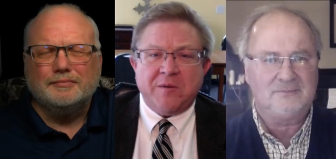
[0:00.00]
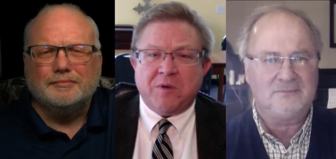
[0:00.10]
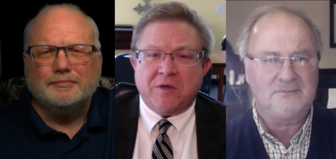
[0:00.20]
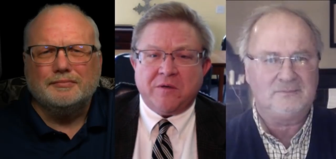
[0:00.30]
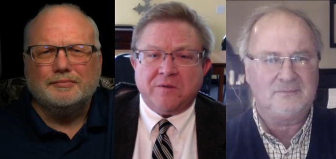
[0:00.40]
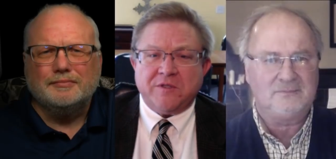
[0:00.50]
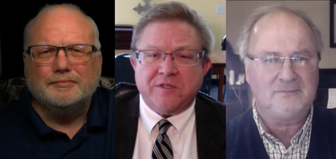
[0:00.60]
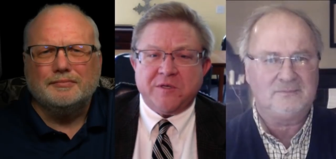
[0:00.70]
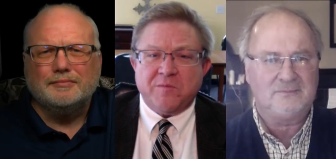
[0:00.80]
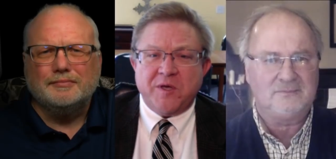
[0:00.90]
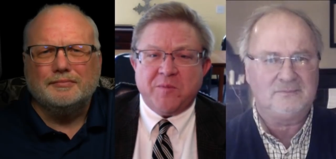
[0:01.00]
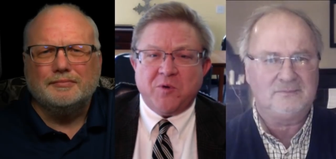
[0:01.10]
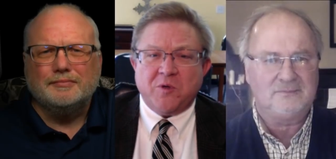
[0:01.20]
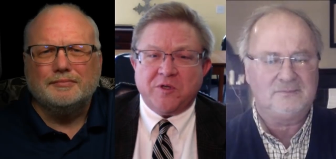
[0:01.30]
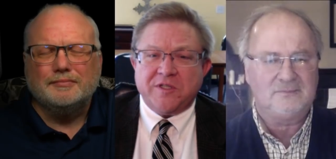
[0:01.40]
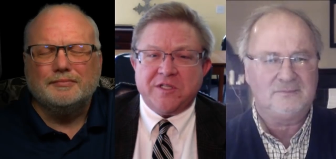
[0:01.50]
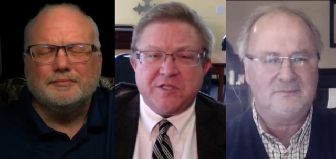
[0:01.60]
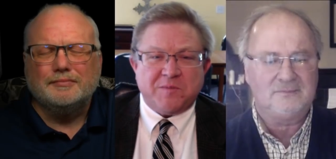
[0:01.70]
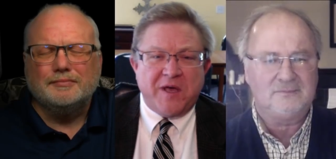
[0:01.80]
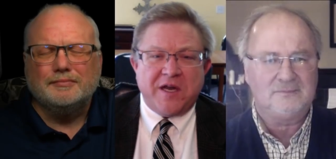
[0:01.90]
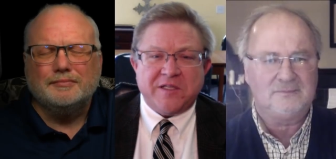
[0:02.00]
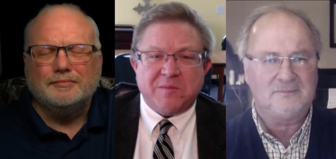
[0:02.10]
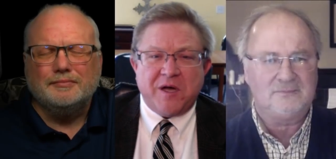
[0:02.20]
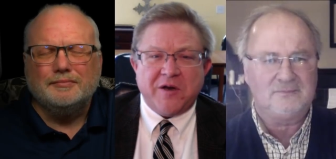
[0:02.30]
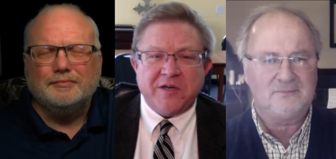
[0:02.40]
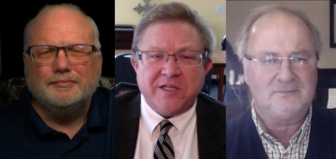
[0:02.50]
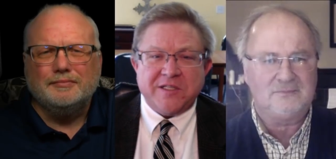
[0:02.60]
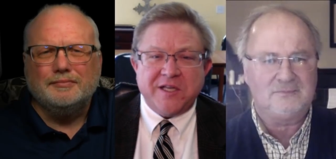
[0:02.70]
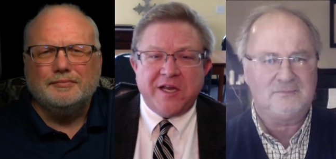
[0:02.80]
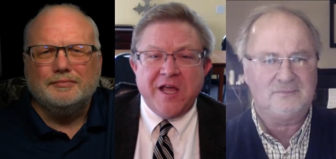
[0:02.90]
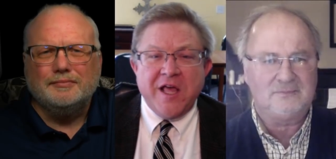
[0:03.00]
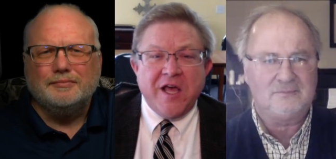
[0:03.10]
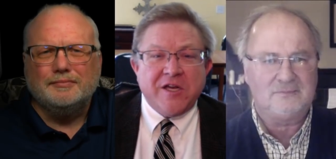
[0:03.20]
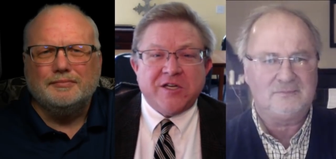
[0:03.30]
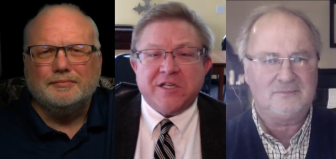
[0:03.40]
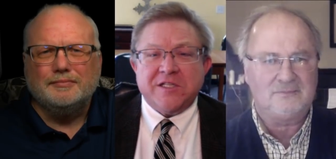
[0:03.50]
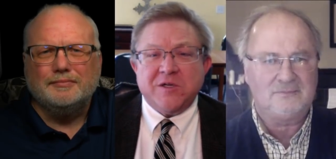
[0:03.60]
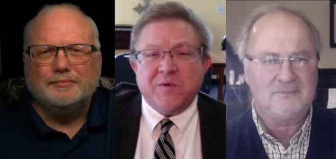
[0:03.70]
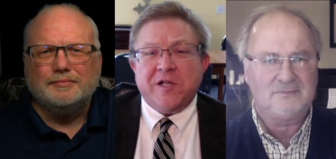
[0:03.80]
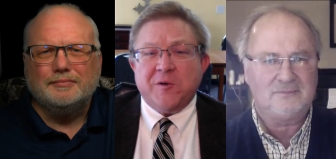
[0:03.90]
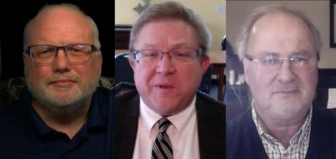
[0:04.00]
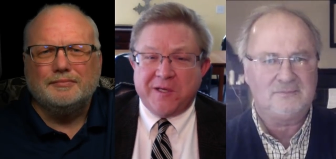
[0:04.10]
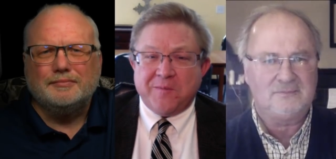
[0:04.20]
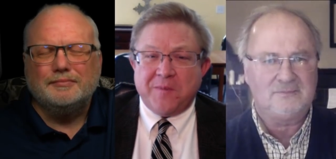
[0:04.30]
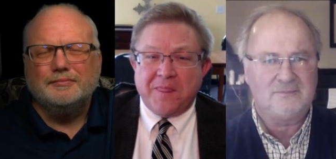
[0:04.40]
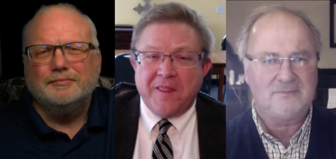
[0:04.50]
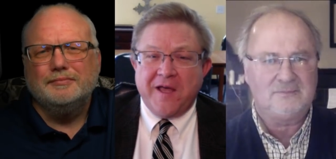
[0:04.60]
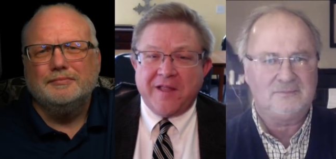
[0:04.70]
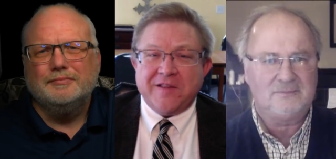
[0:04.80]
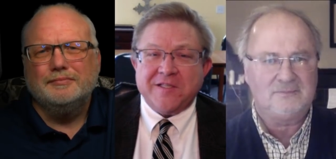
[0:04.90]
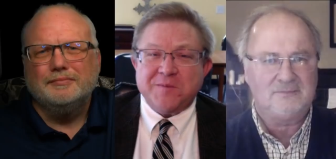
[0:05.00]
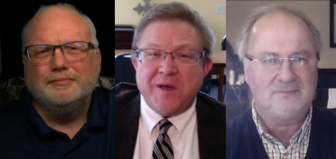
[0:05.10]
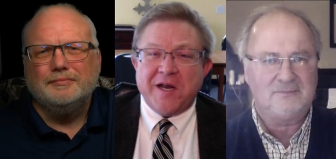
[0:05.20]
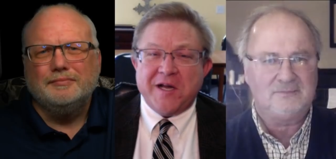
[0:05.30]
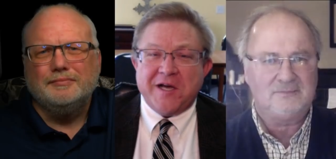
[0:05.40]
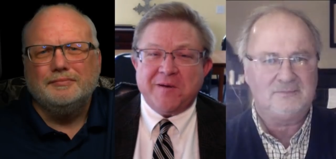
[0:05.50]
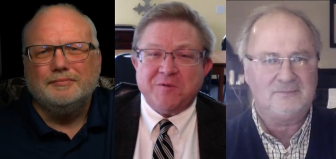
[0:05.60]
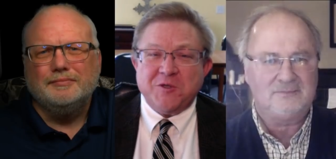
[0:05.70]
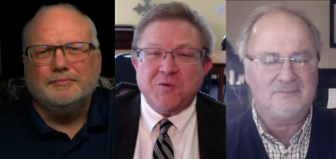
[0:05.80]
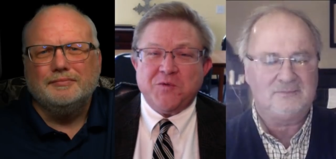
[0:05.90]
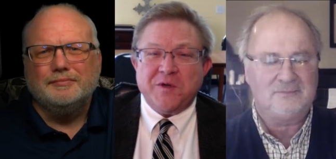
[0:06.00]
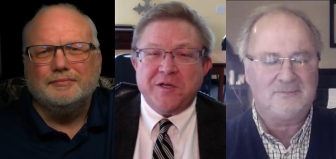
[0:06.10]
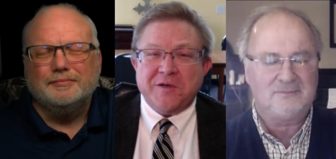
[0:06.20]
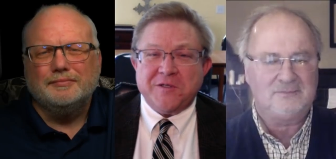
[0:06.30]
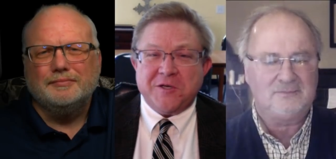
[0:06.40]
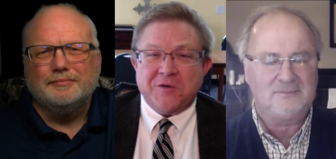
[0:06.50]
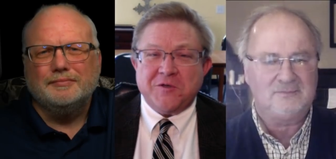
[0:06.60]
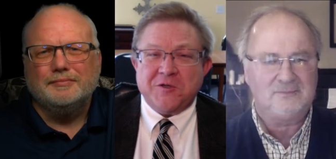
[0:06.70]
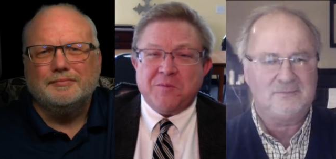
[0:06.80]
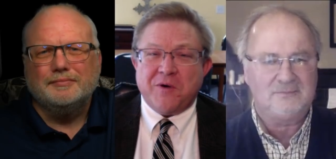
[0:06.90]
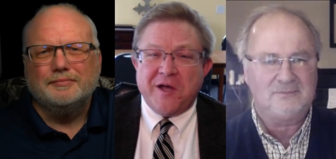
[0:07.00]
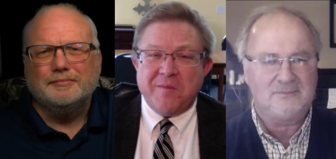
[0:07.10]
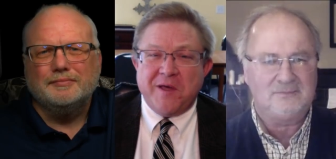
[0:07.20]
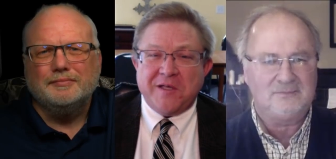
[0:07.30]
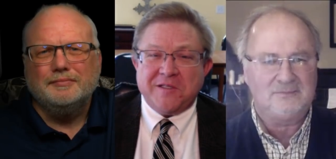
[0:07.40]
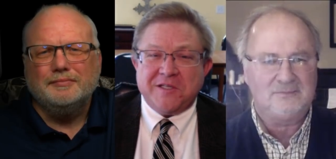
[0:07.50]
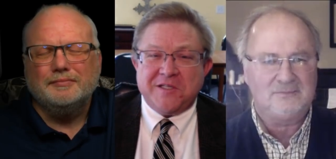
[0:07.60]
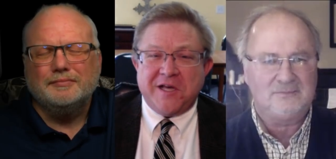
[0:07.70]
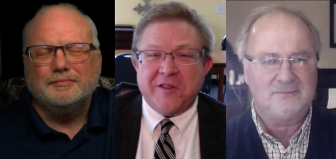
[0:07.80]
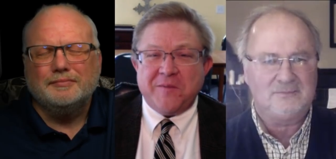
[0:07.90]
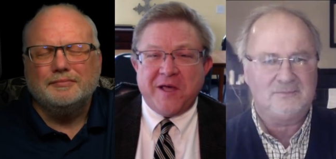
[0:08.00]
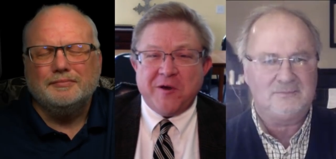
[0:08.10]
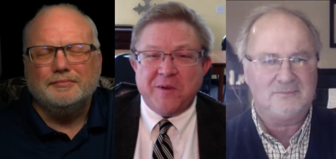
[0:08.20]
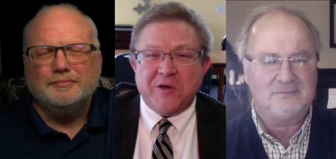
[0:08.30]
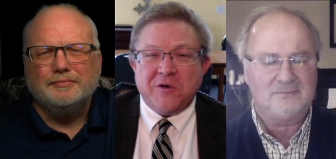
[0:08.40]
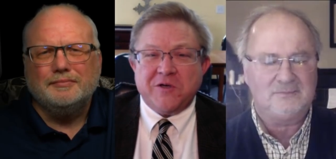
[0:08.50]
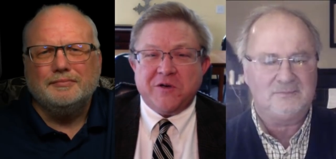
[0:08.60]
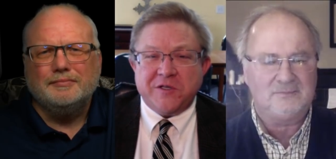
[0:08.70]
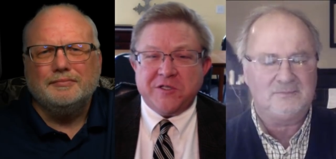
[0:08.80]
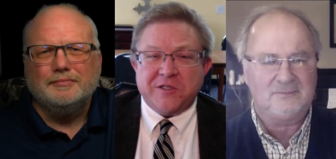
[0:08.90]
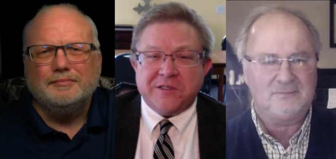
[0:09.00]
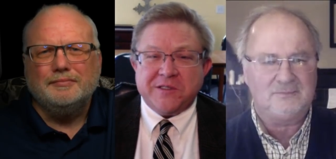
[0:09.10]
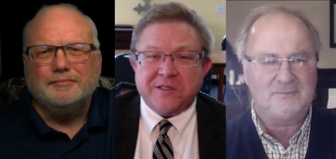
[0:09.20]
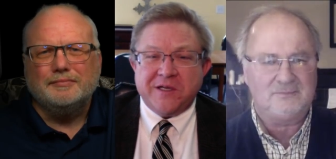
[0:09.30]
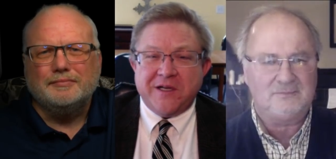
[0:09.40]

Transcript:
Speaker 1: blow to some people who looked at this man as a modern-day saint. Justin Welby had this man come 2-3 years ago to the primates to tell them how to be good Christians.